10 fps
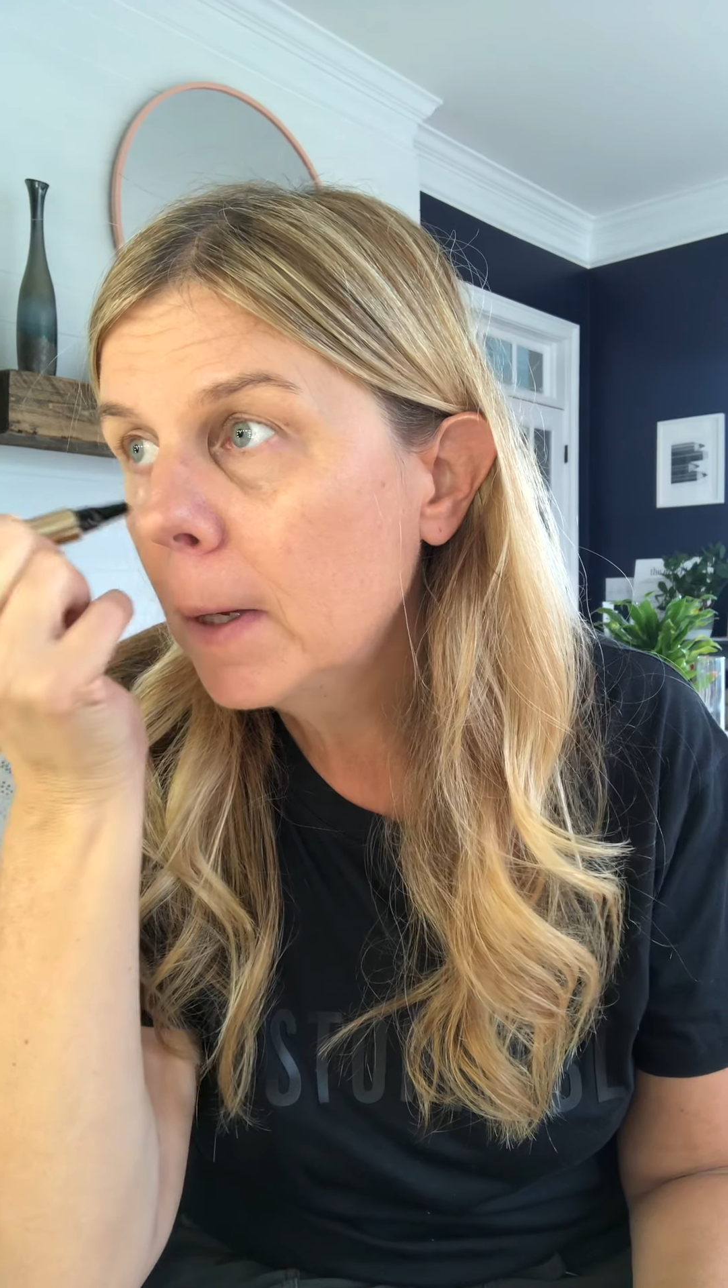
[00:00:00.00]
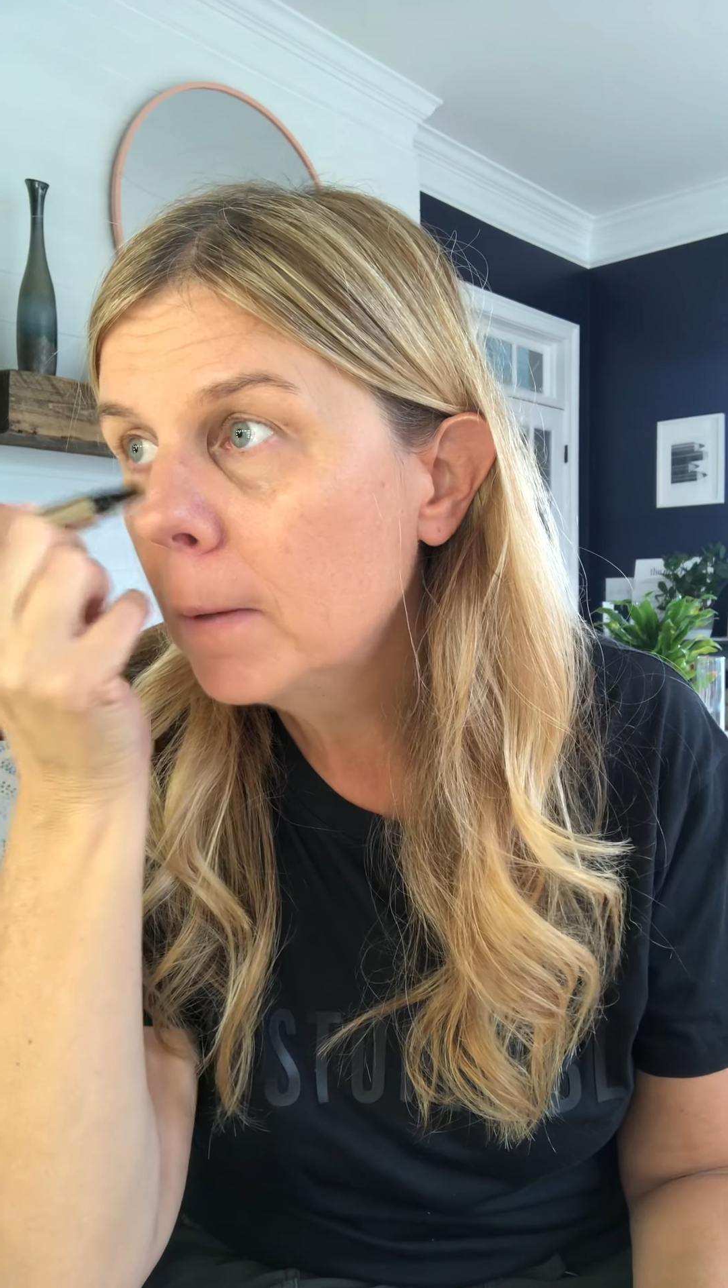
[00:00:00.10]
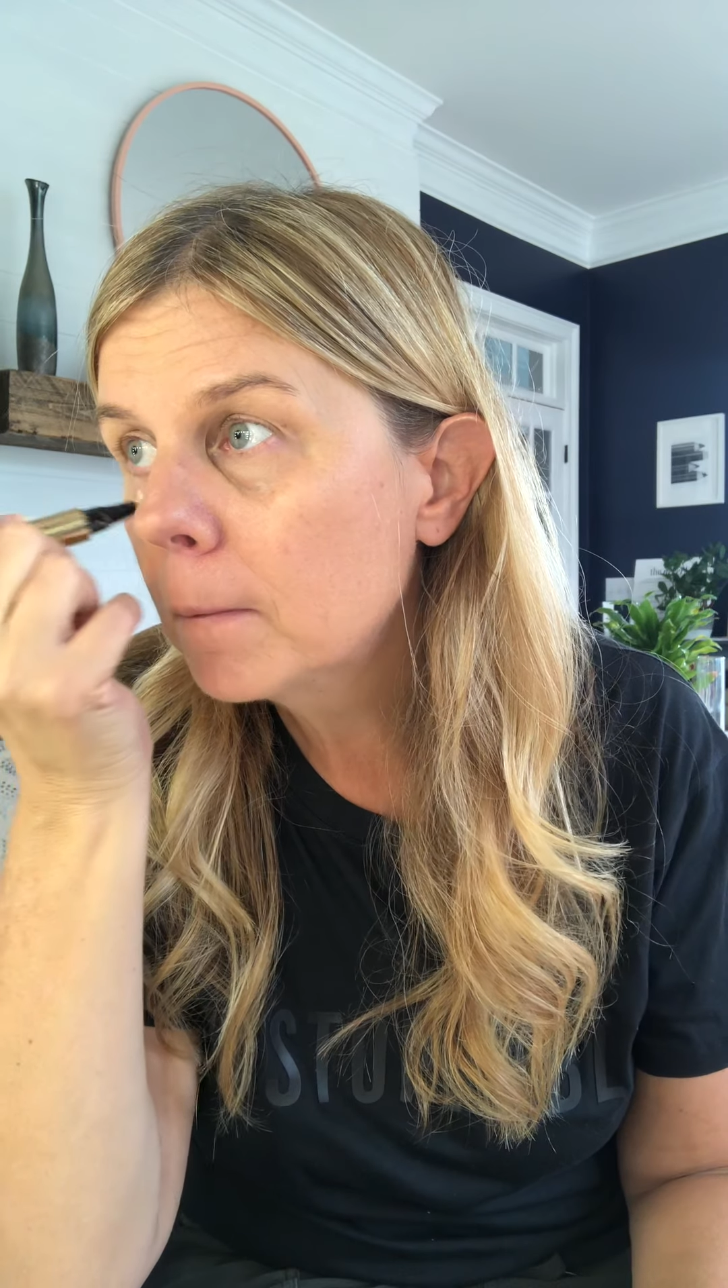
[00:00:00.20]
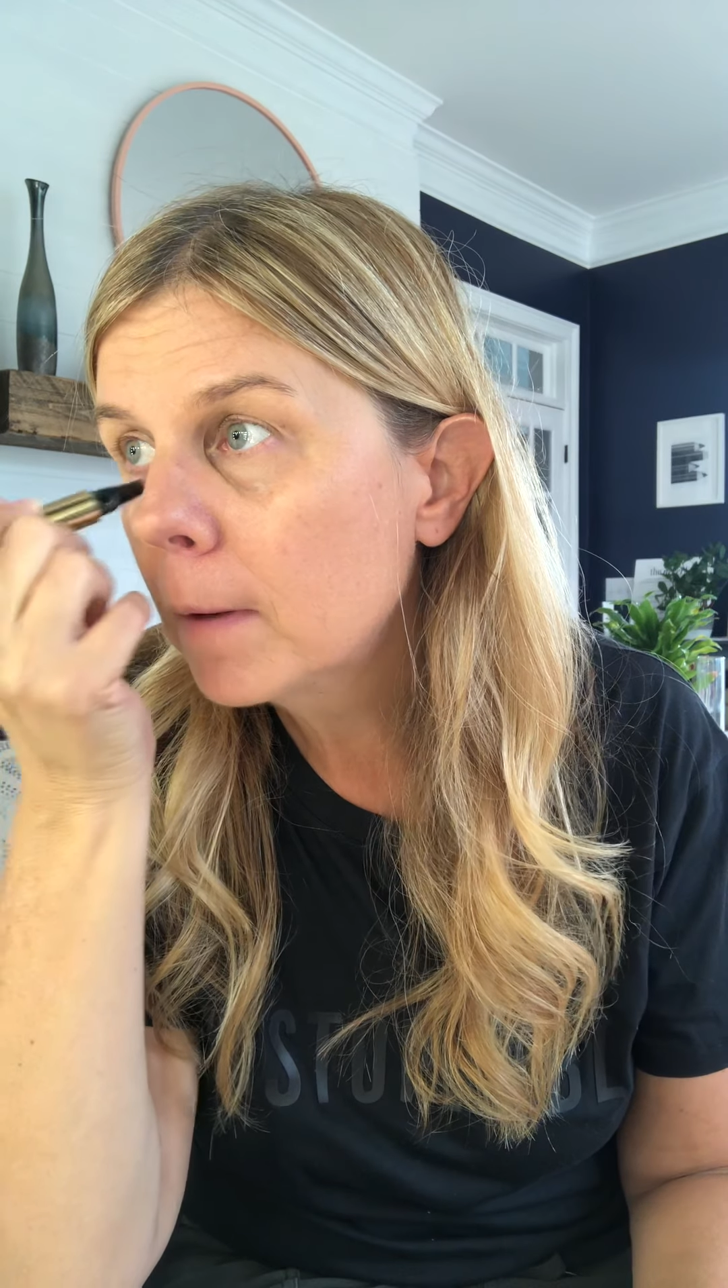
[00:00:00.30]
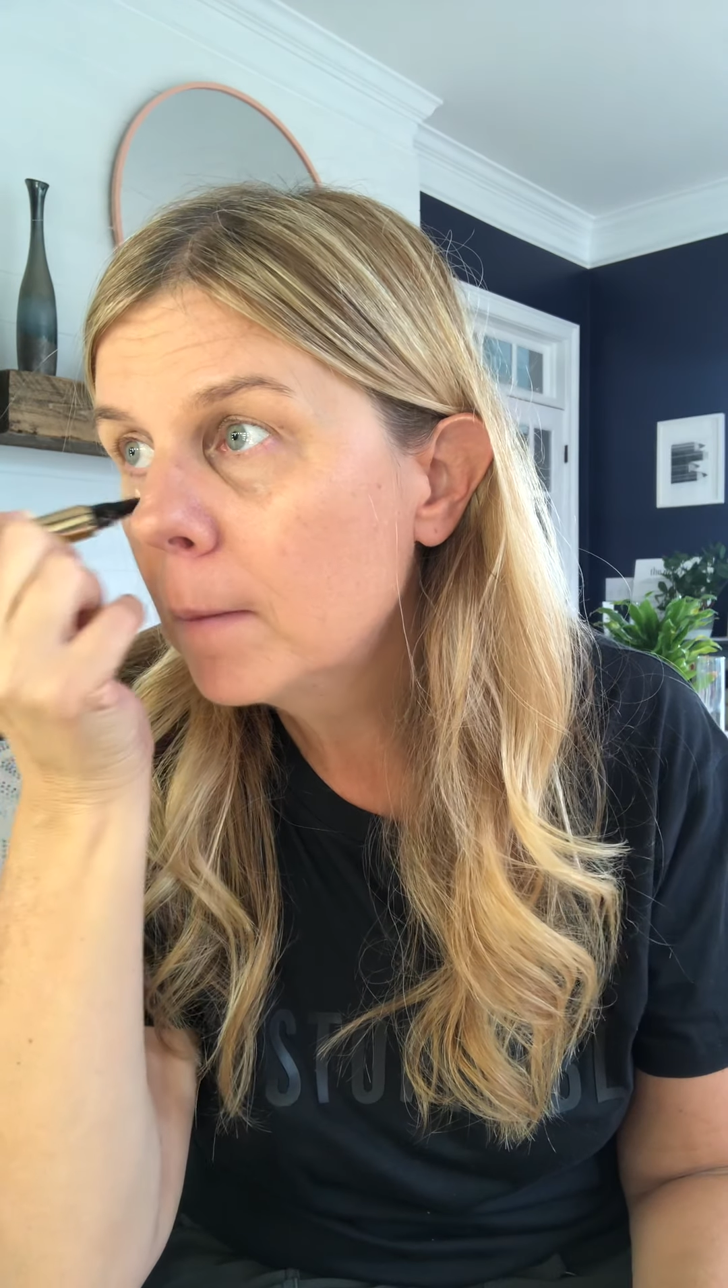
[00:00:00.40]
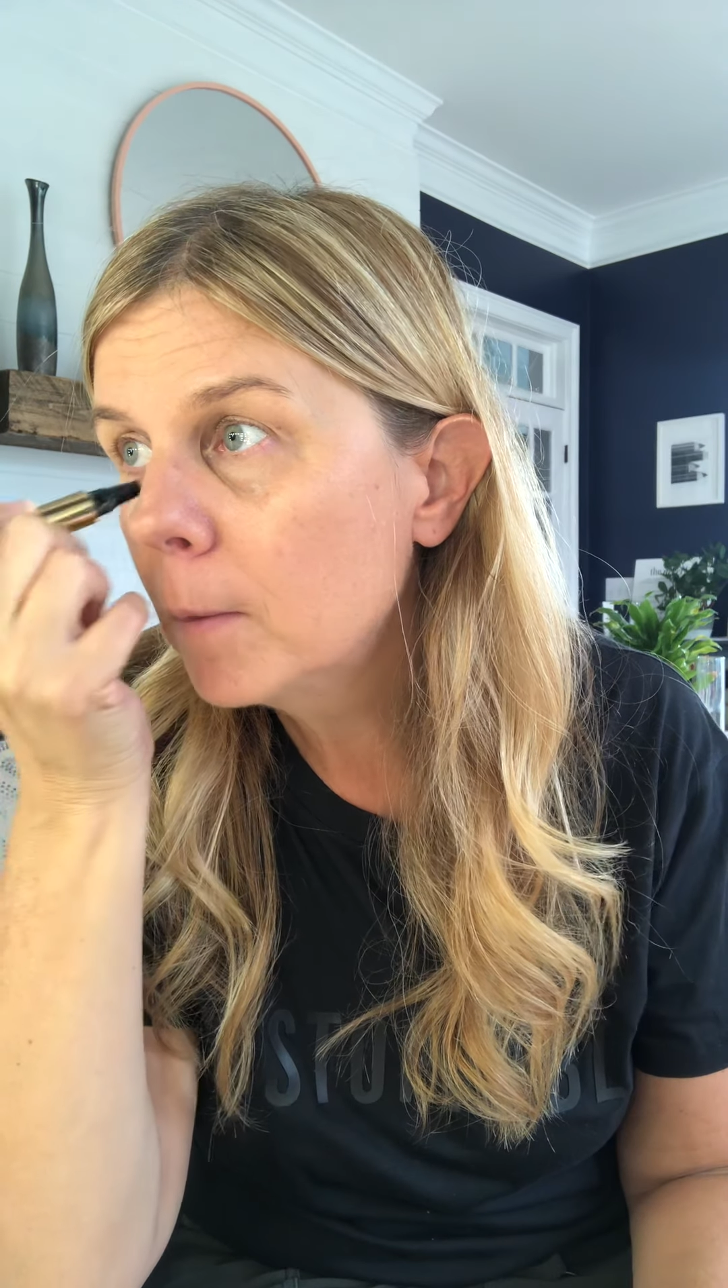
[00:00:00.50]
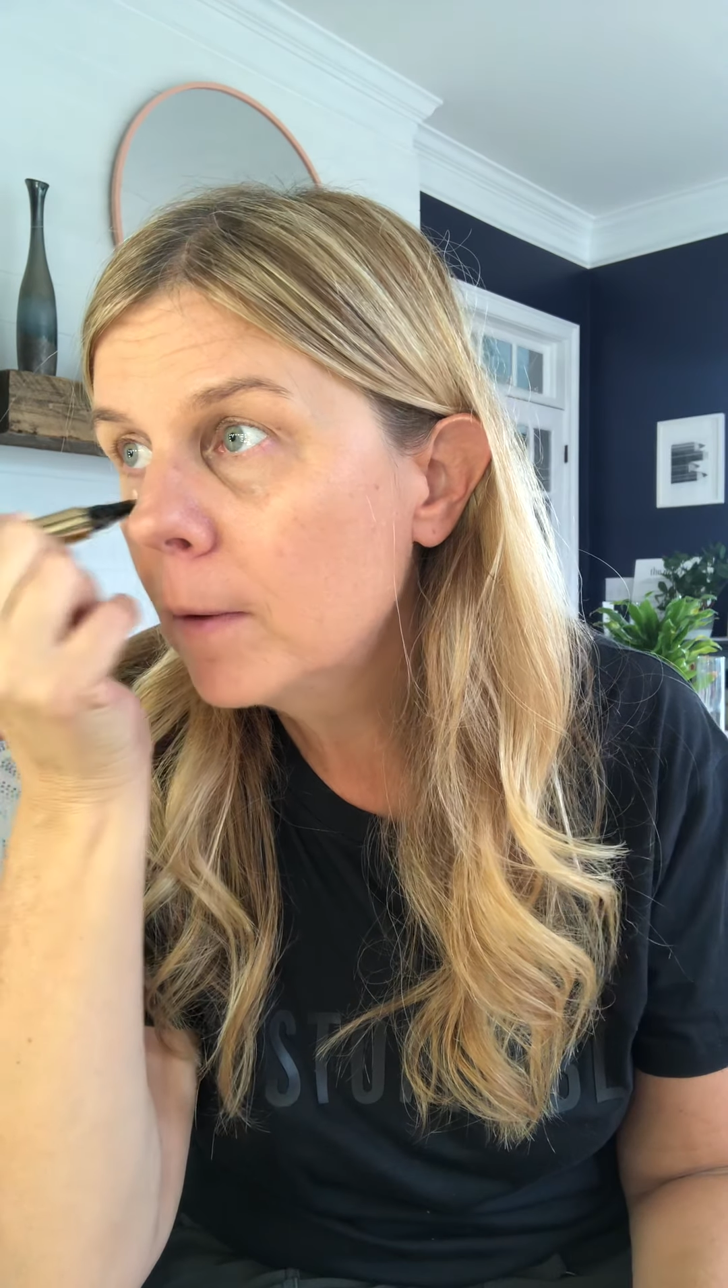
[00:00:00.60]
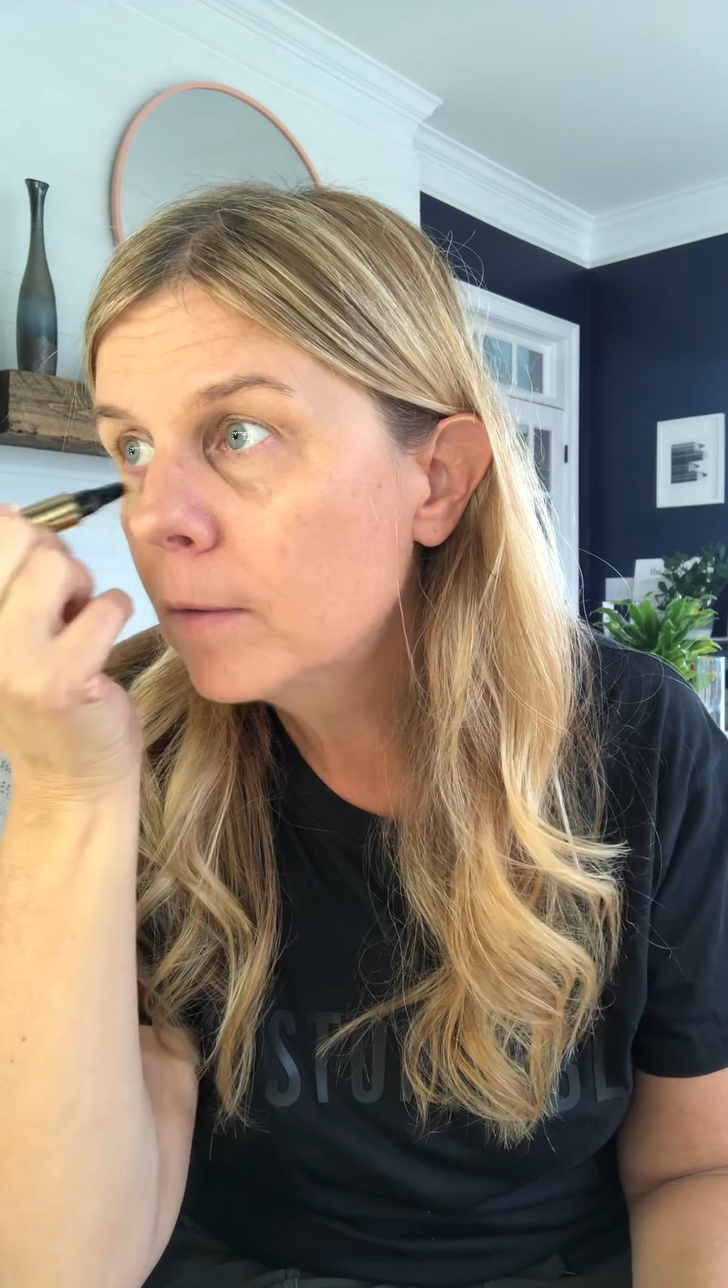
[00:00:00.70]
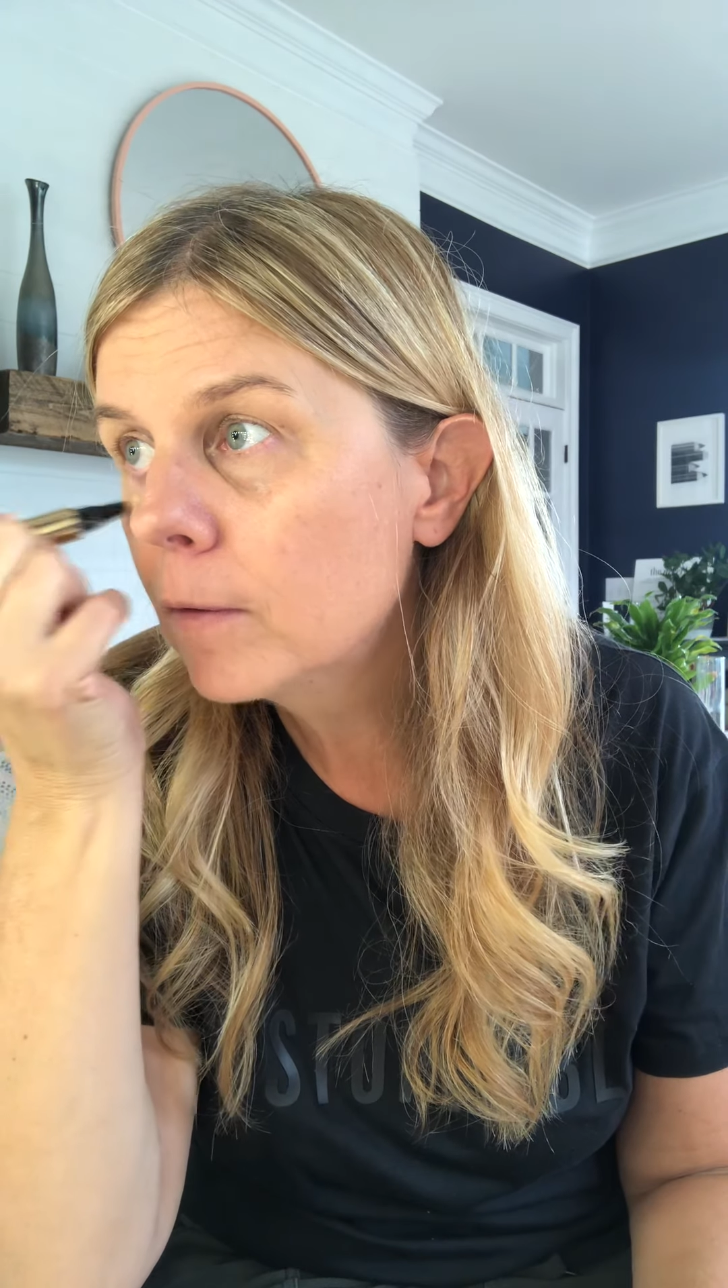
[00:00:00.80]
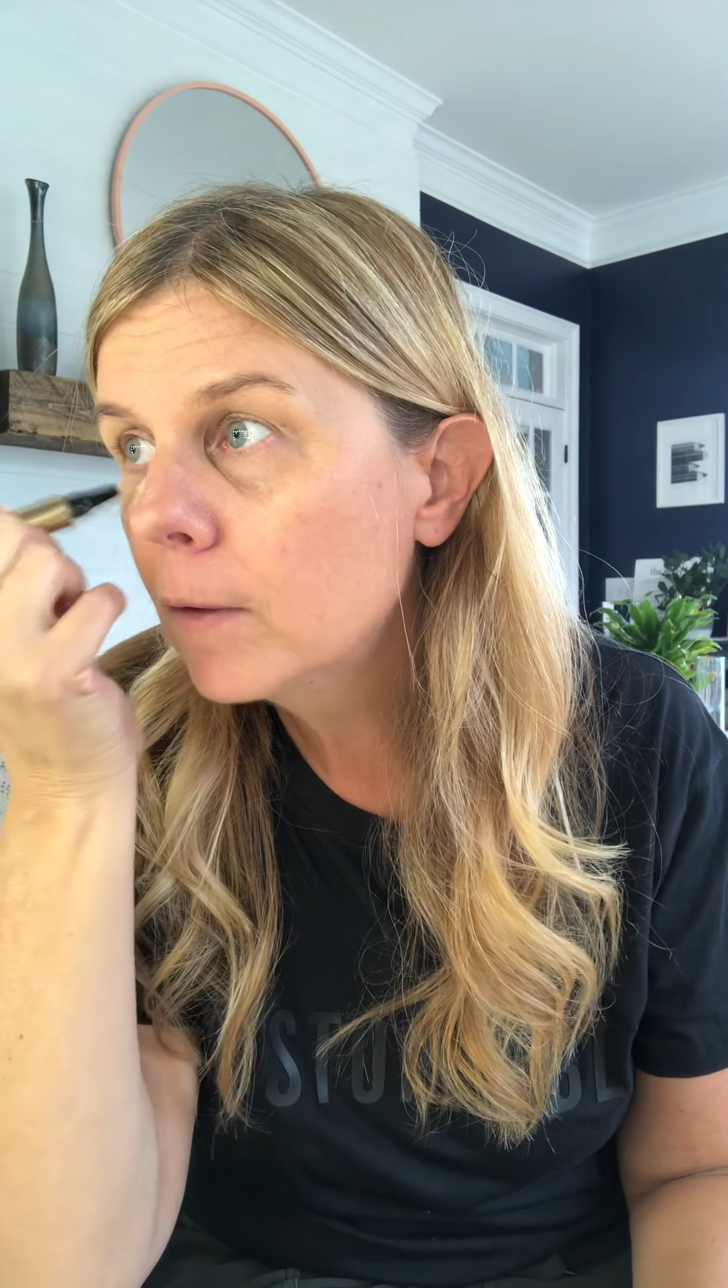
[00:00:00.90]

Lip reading: eyes that I'm always